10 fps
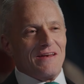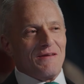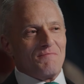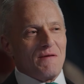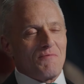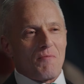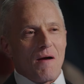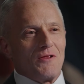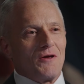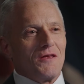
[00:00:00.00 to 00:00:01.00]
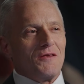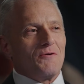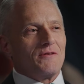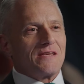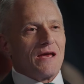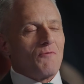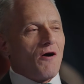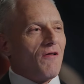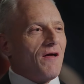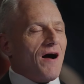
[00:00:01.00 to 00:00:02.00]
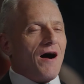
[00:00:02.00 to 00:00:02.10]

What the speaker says: And people are probably looking at you and saying, well,